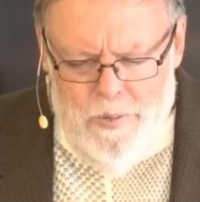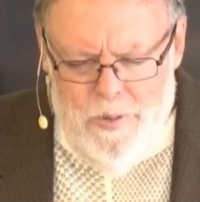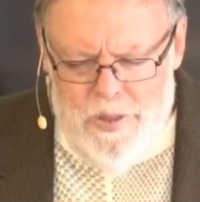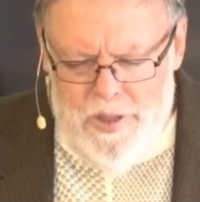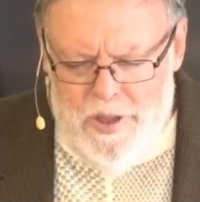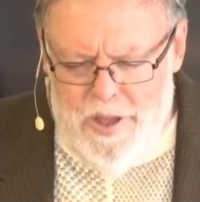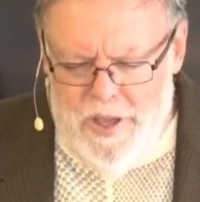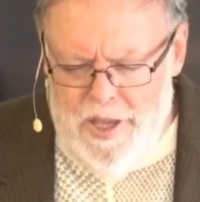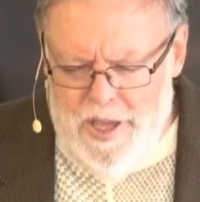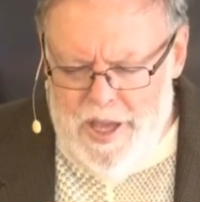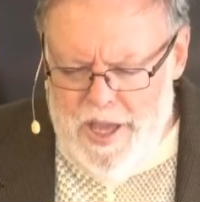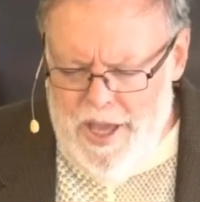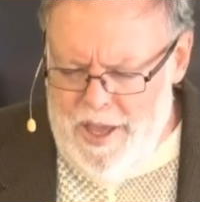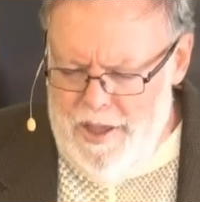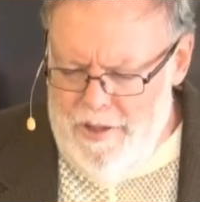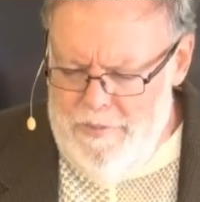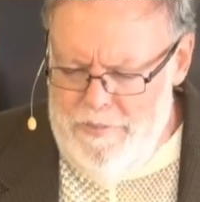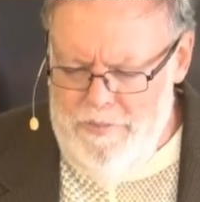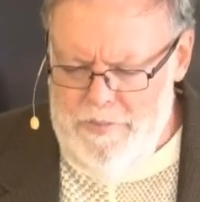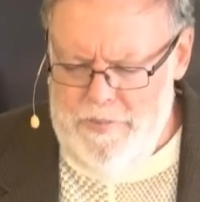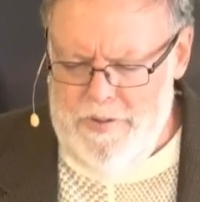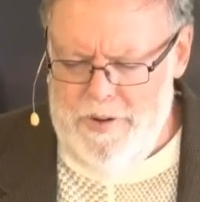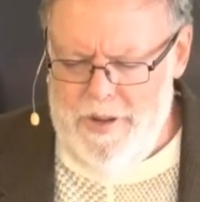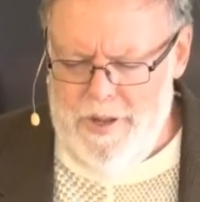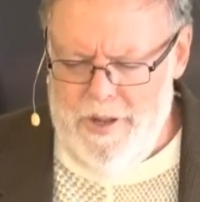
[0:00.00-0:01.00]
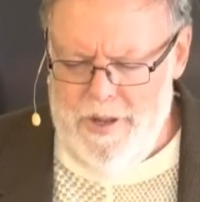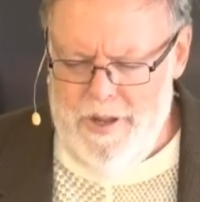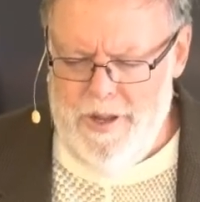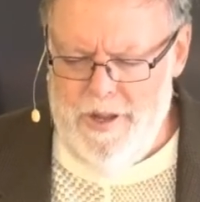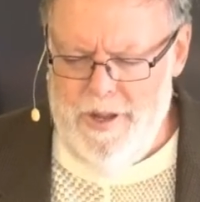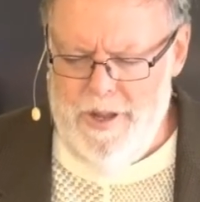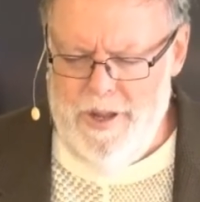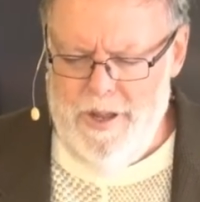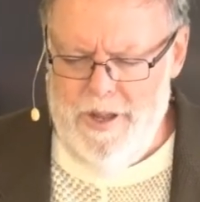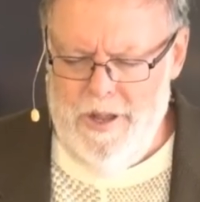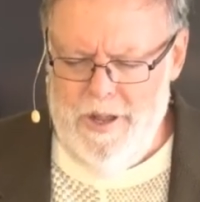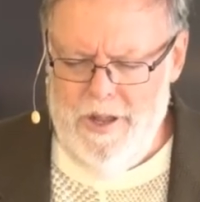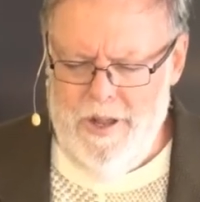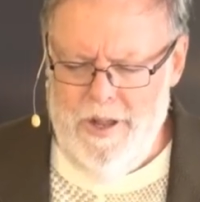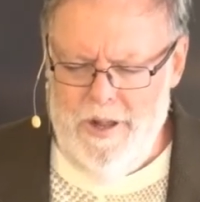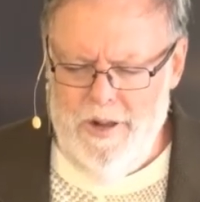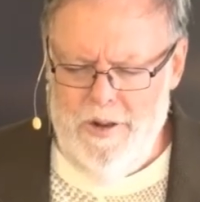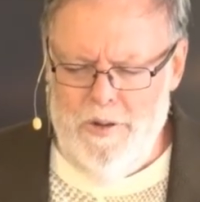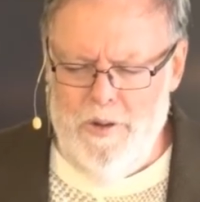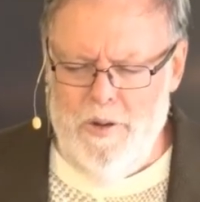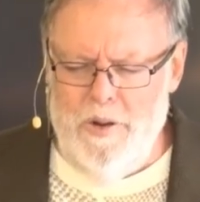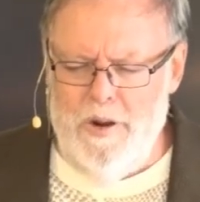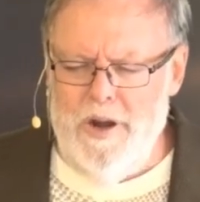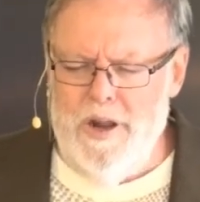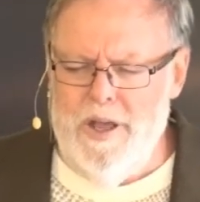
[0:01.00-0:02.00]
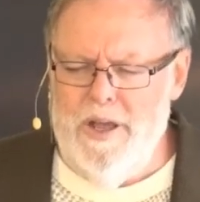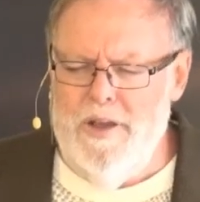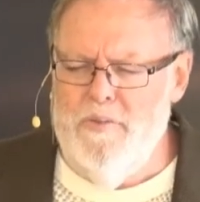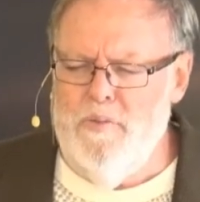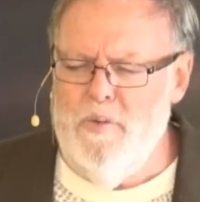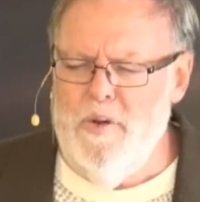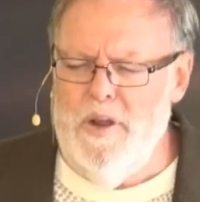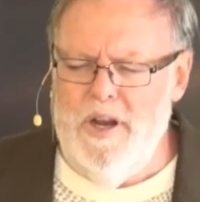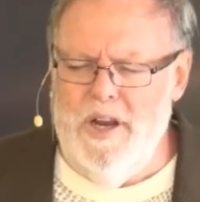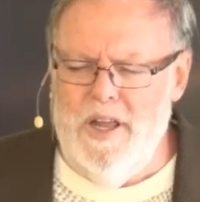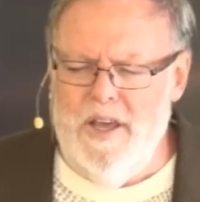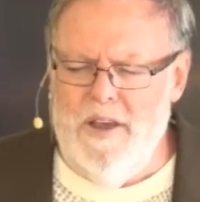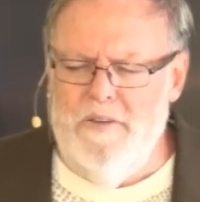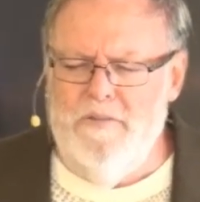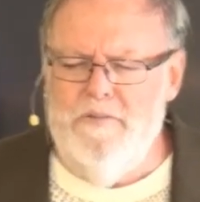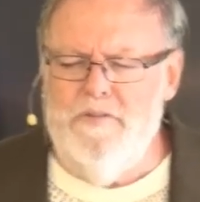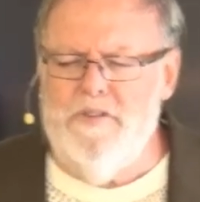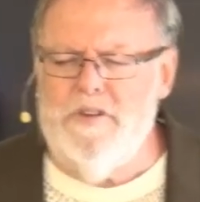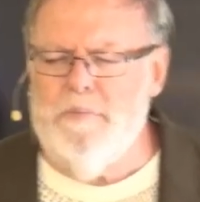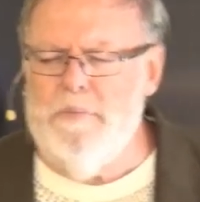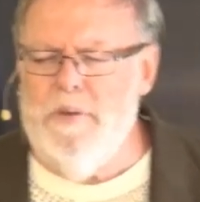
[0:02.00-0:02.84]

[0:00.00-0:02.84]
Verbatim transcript: the gift. Lord, if we lived to be a